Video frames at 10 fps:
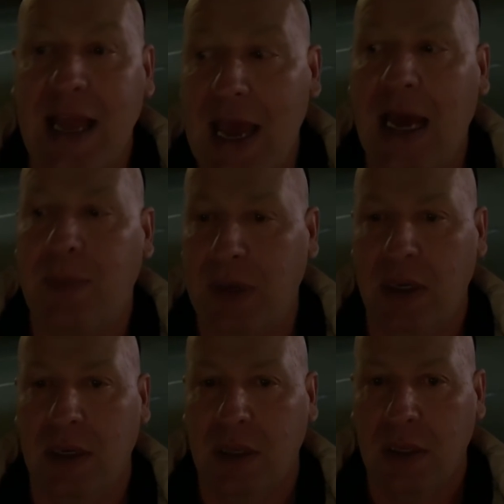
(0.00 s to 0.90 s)
to
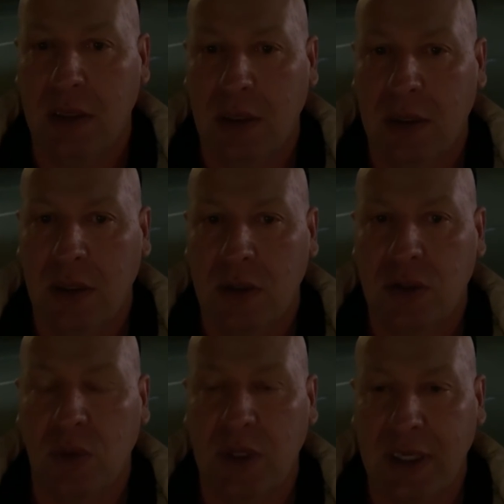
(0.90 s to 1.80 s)
happen
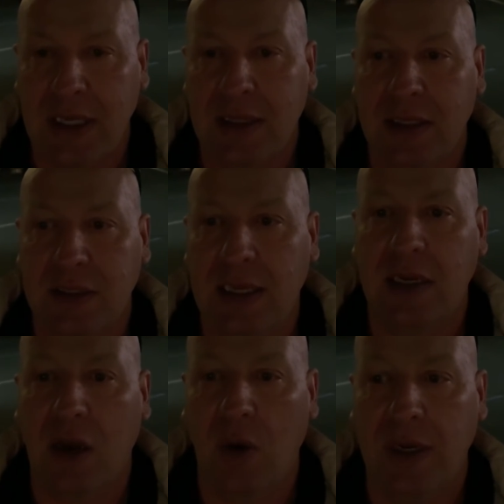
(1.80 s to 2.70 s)
to really get this
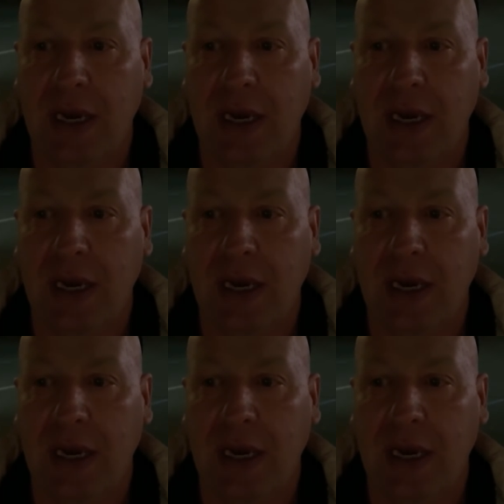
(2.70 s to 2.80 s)
thing going.